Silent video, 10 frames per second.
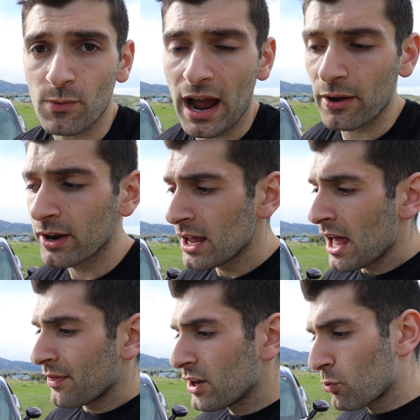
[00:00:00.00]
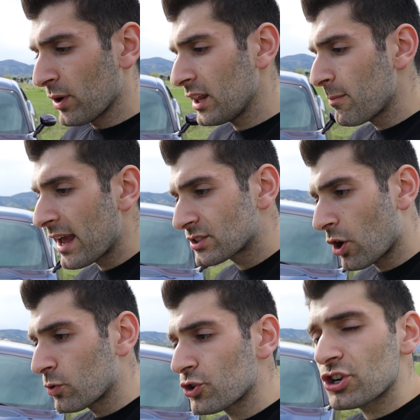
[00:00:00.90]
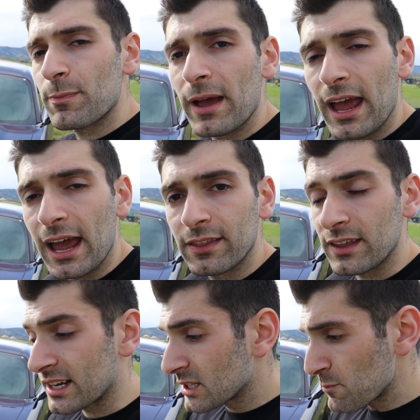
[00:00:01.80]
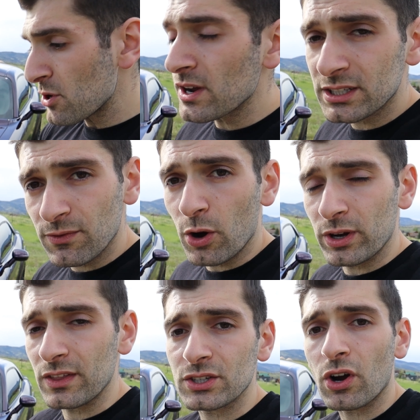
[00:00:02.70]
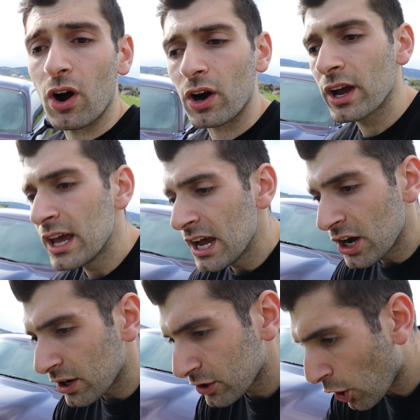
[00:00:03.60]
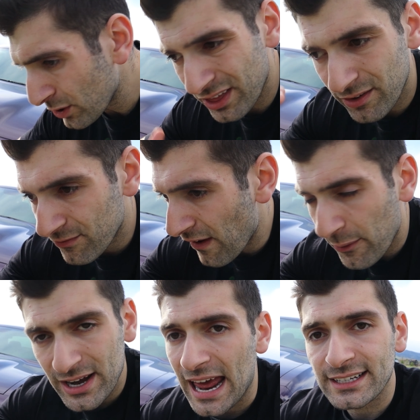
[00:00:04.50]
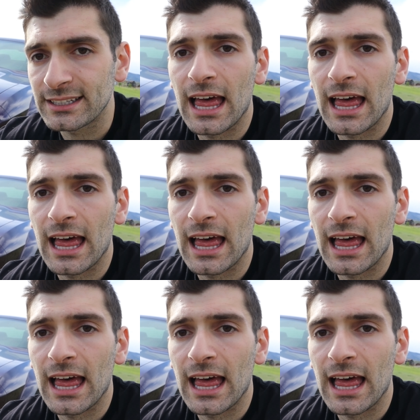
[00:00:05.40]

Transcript: around that it really makes ownership and the experience of owning this car go to the very next